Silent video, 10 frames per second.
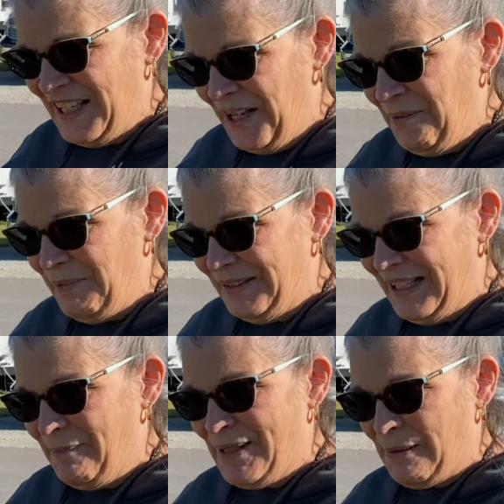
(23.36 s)
Yep,
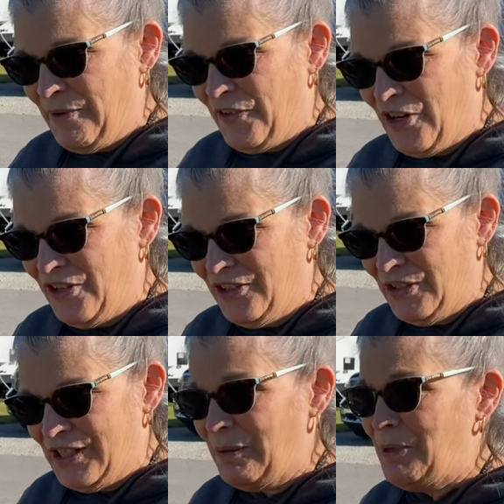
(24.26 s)
yep. And some of our
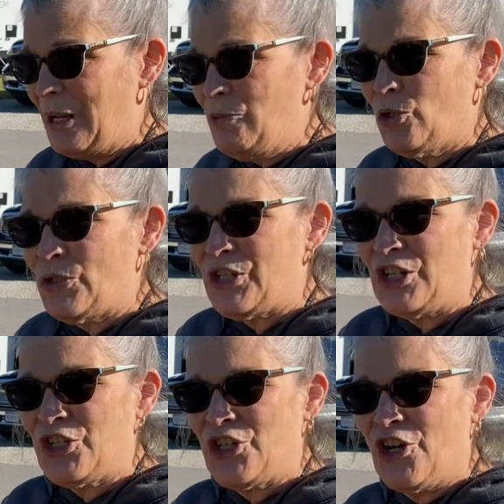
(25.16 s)
sometimes you'll see
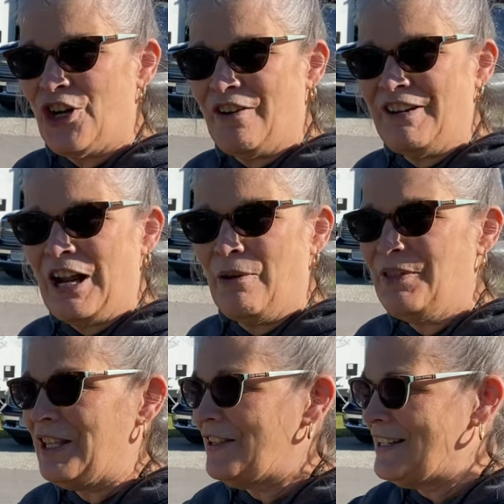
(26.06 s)
a shirt every now and
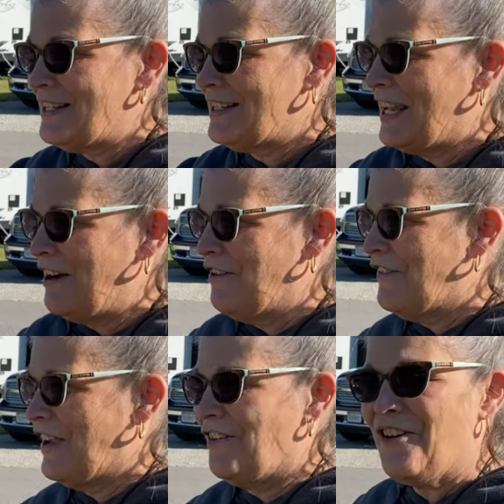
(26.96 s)
then that says
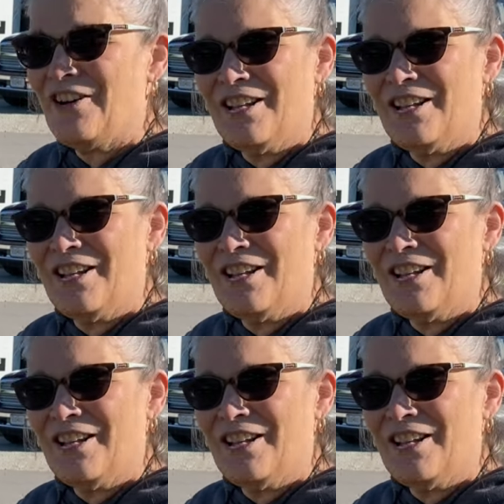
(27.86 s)
Caravan on